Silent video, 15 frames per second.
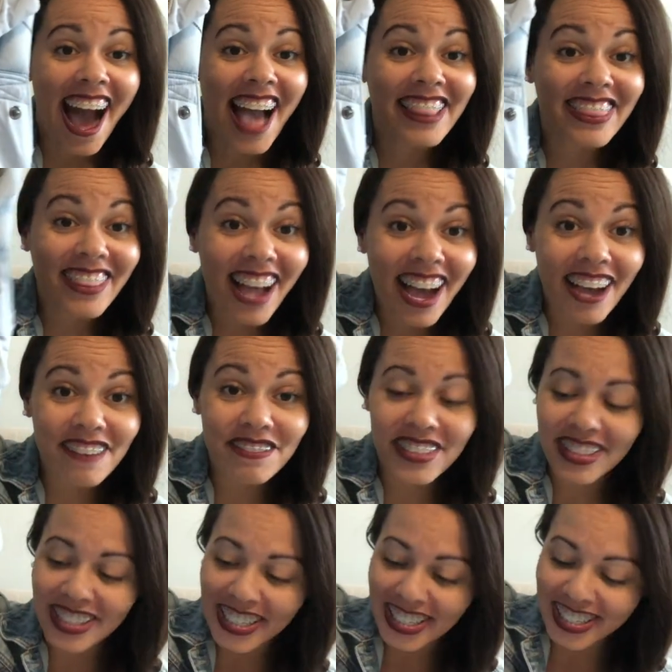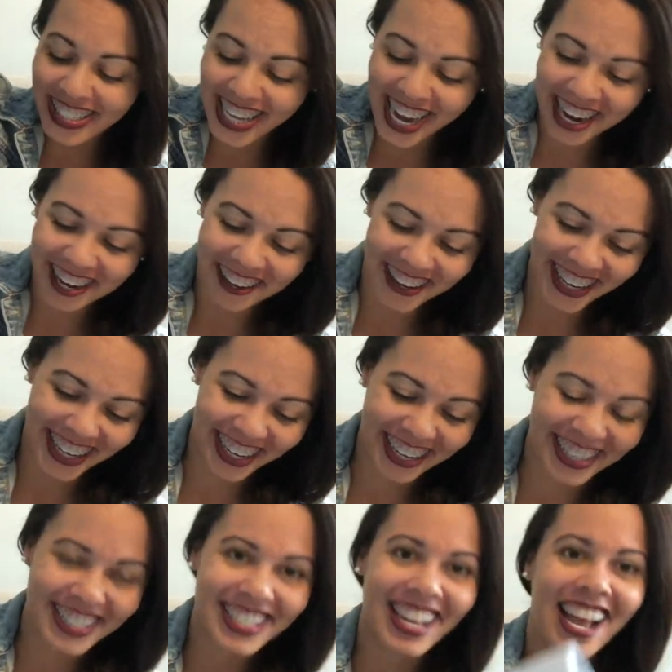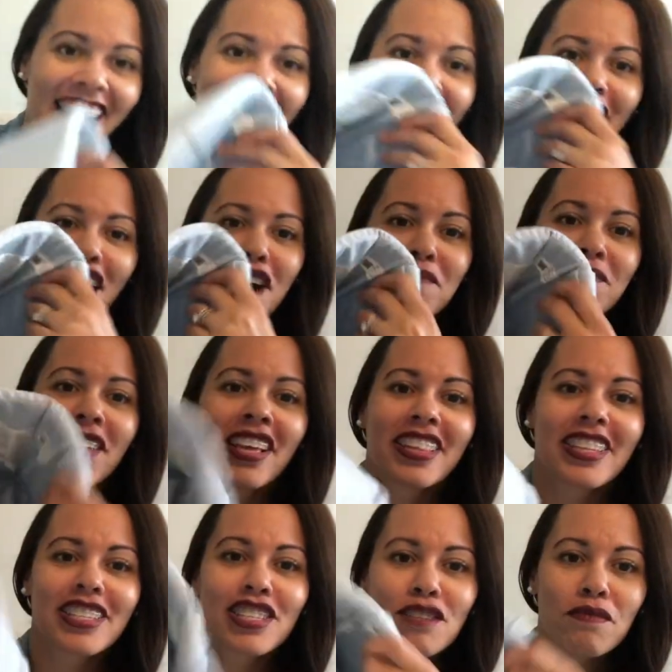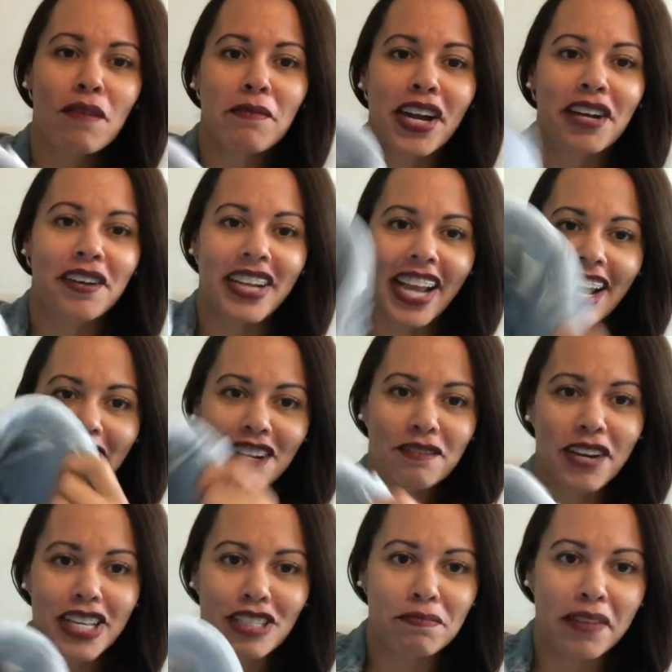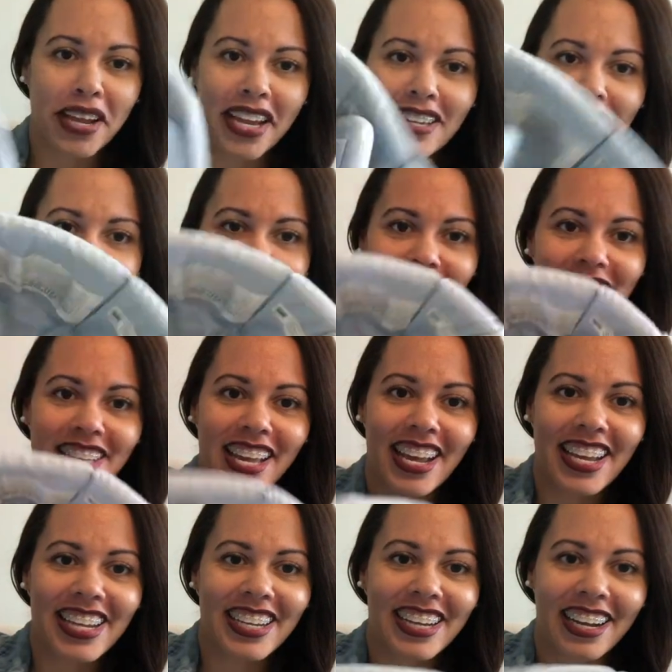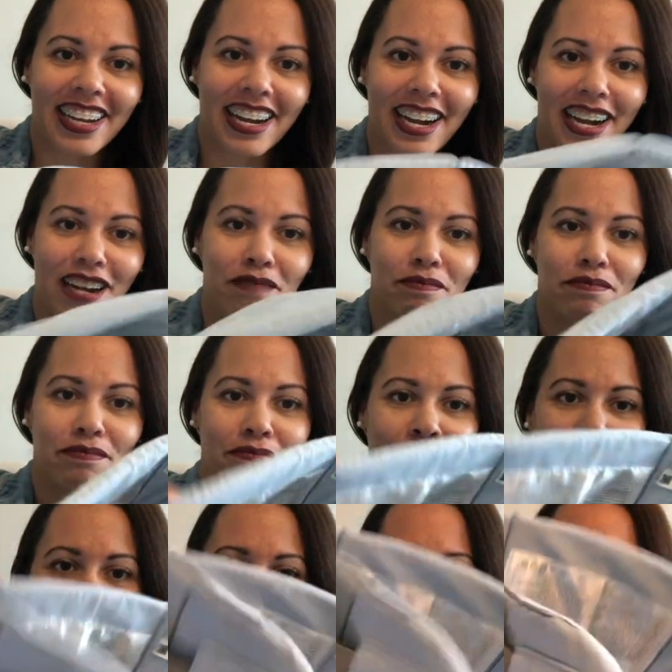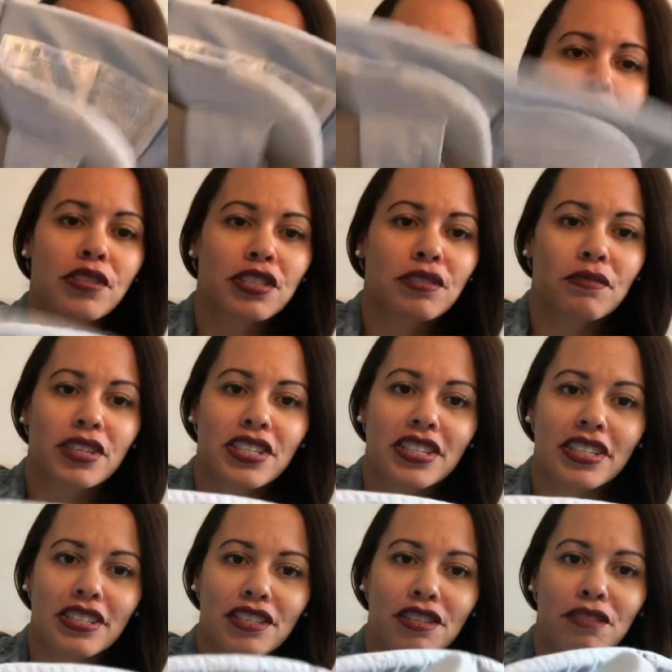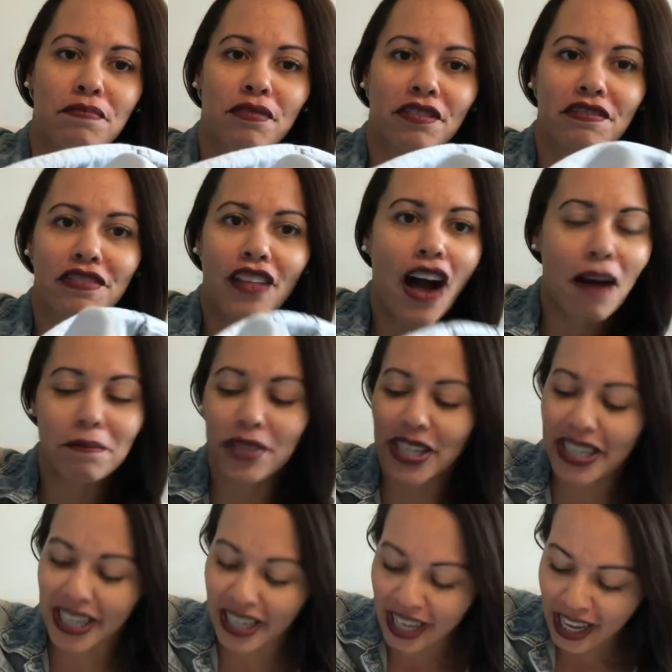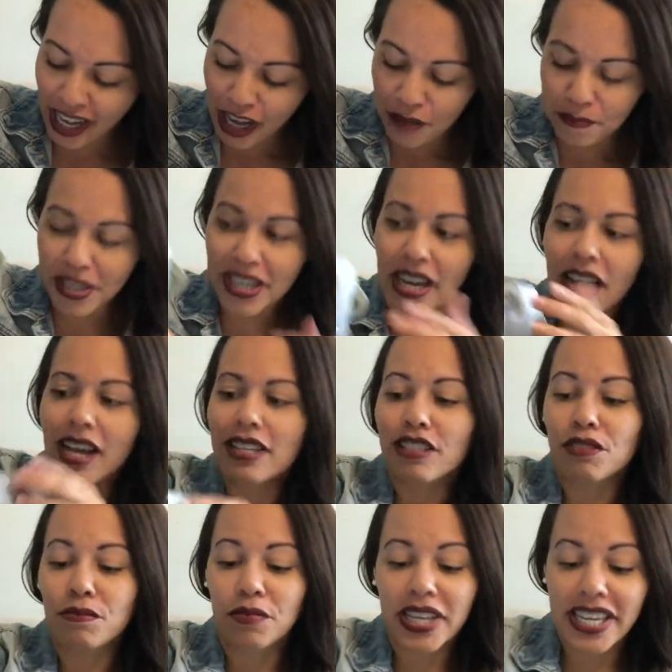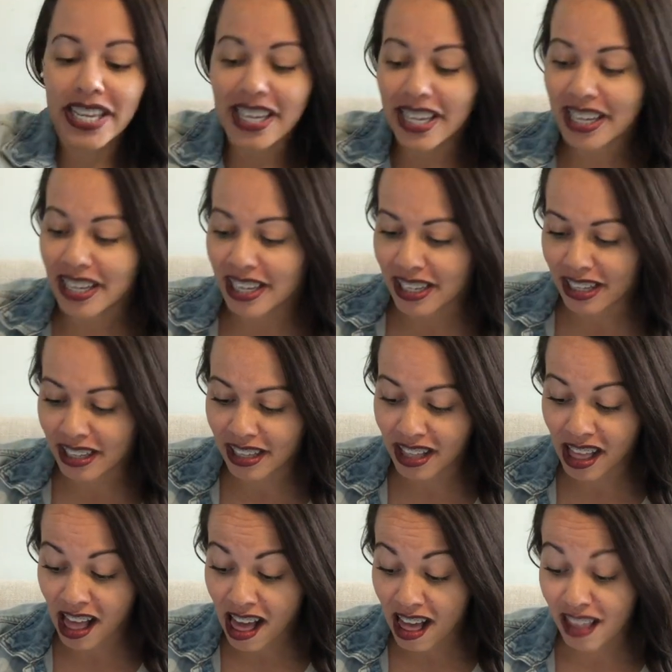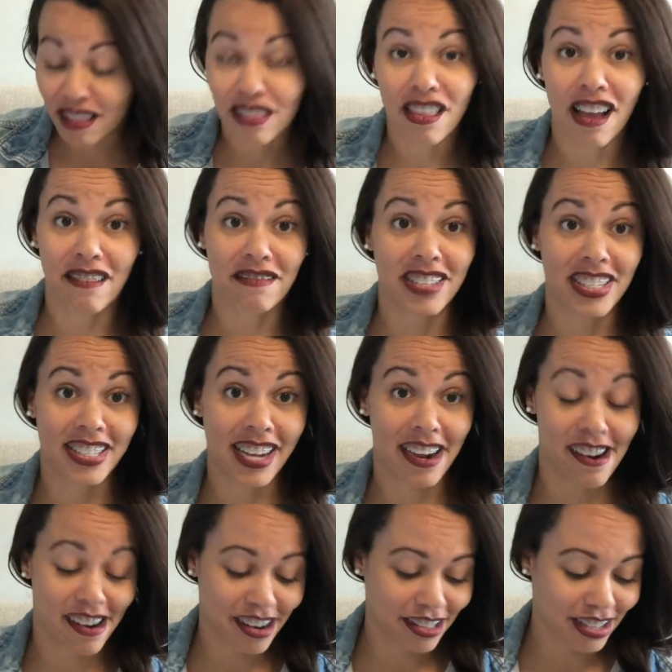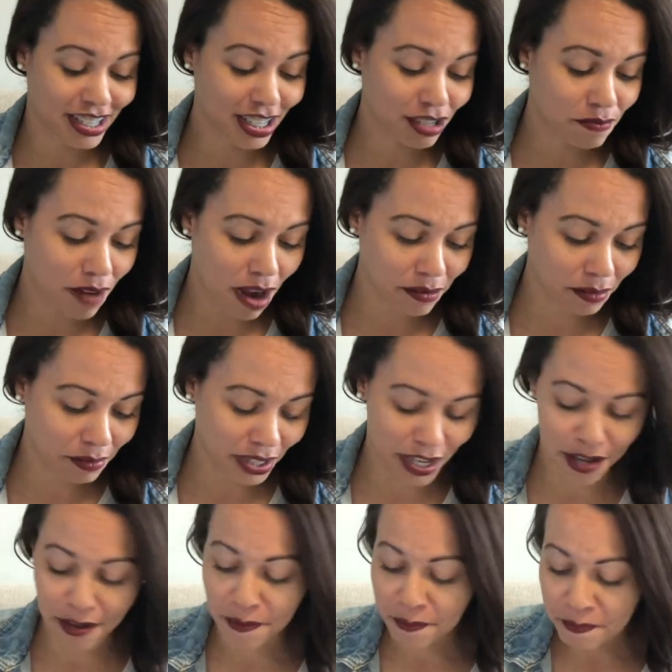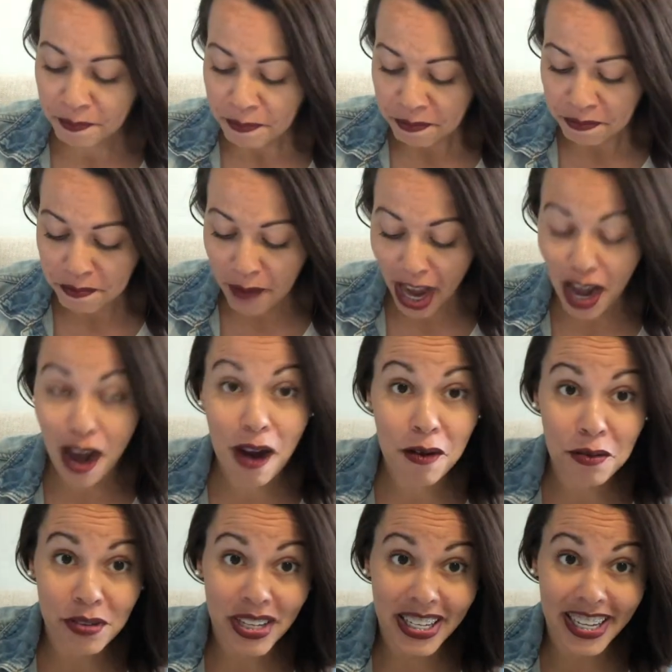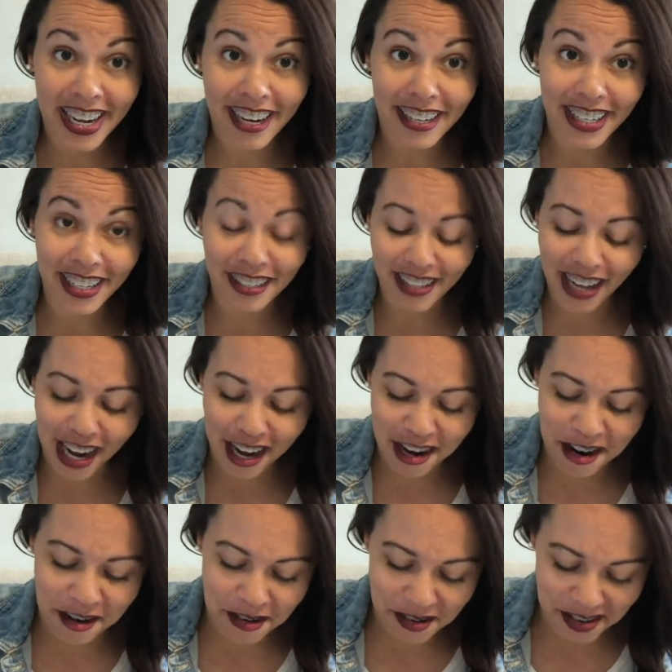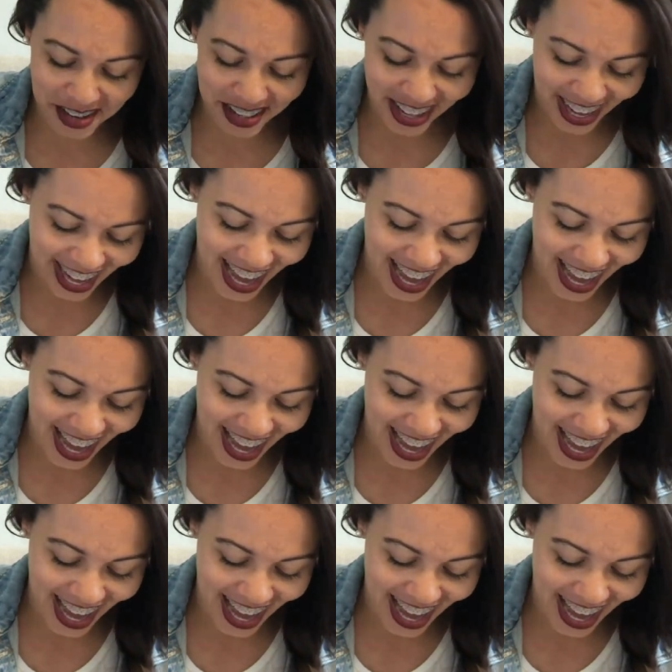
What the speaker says: I love these carriers. This is what my organic waistband looks like. Super squishy, super floppy, because we love this carrier. This is probably my only carrier that I own that